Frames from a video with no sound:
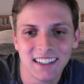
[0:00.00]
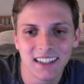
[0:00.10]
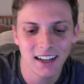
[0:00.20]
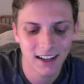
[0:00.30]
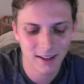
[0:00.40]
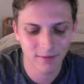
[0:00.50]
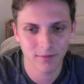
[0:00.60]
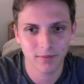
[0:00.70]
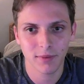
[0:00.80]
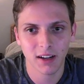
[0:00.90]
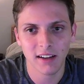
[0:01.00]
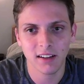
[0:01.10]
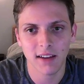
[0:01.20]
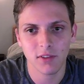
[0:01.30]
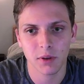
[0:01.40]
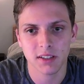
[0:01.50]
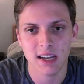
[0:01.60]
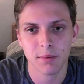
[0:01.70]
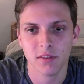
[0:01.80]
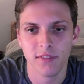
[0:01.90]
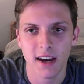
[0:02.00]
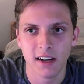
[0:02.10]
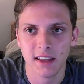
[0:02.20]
But I did have to accept the fact